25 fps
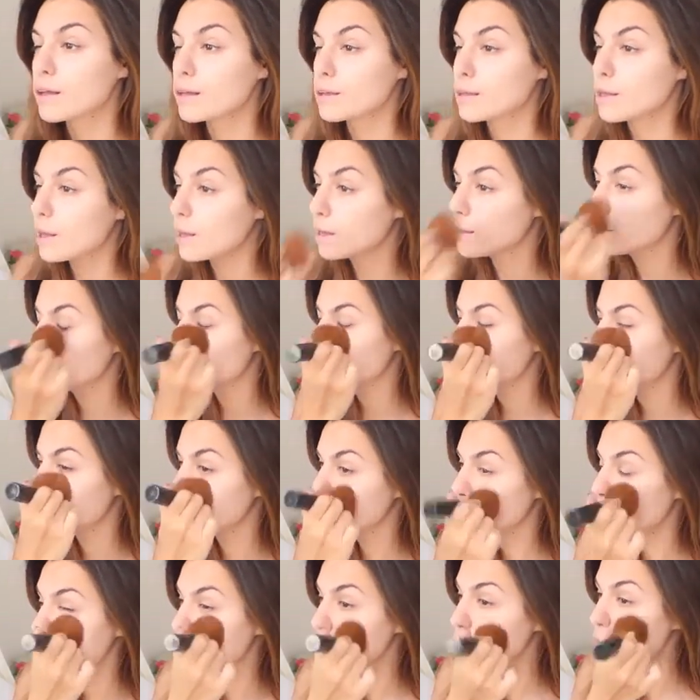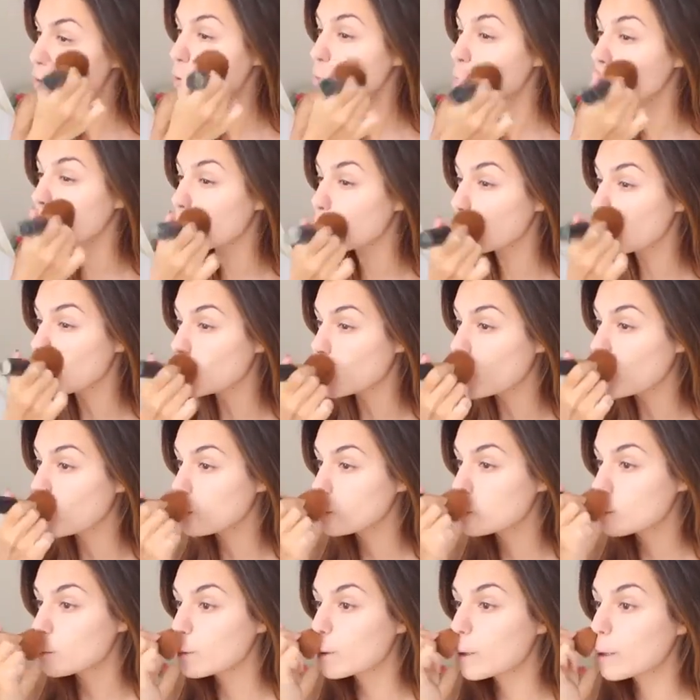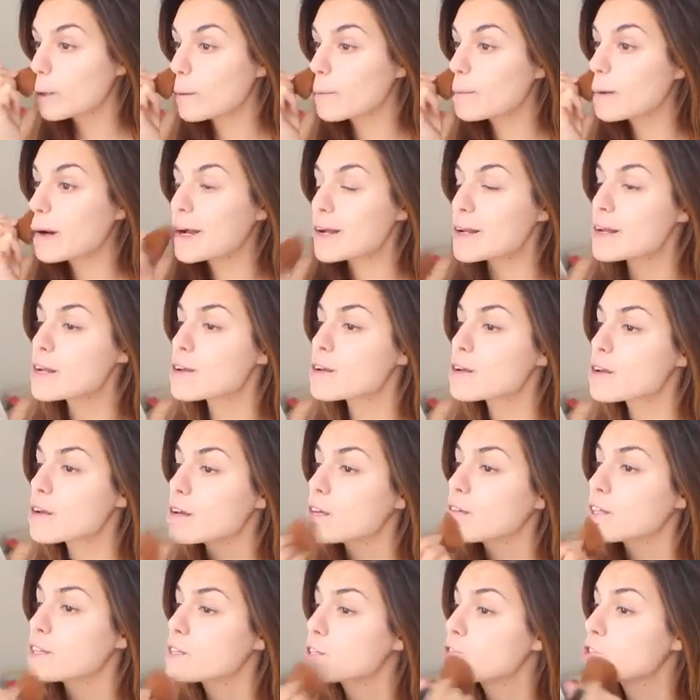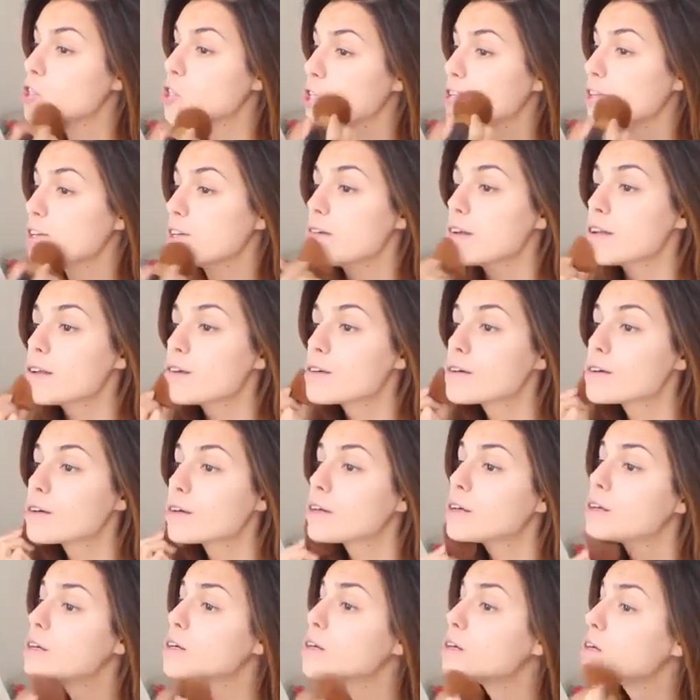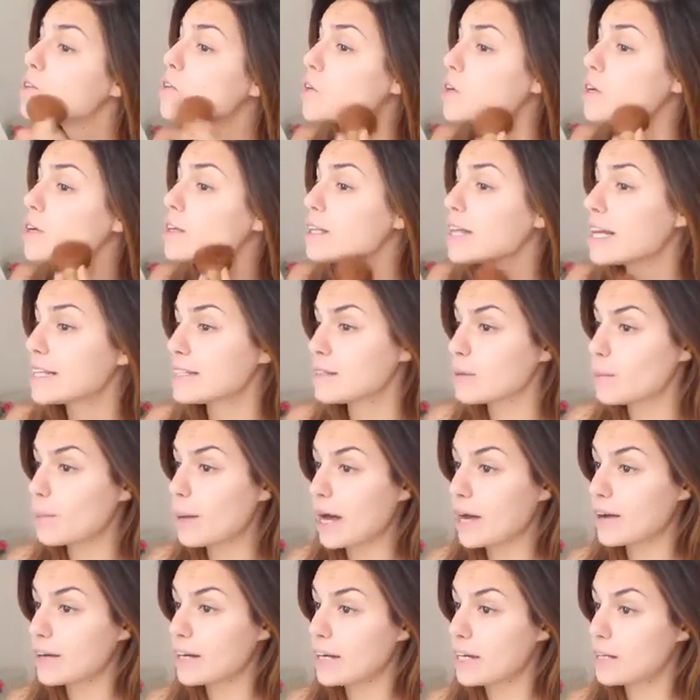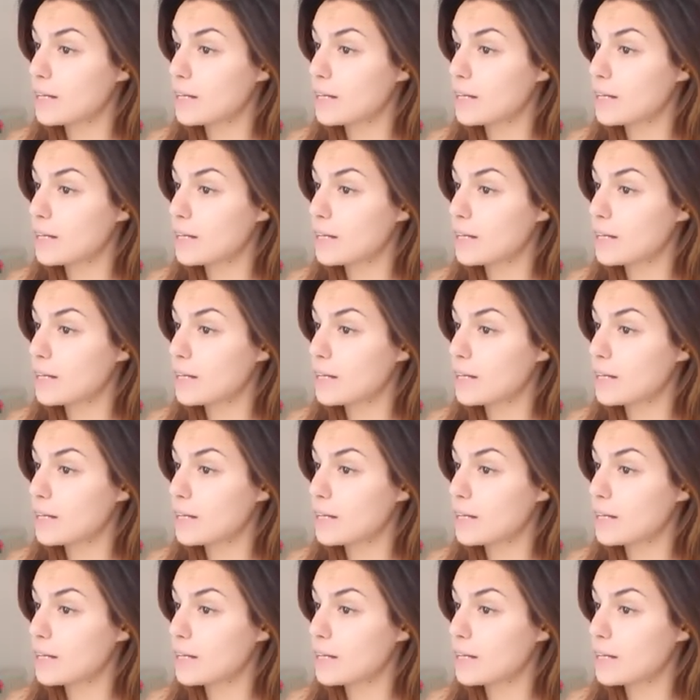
And then the center of my face pretty much, and the chin. And that's about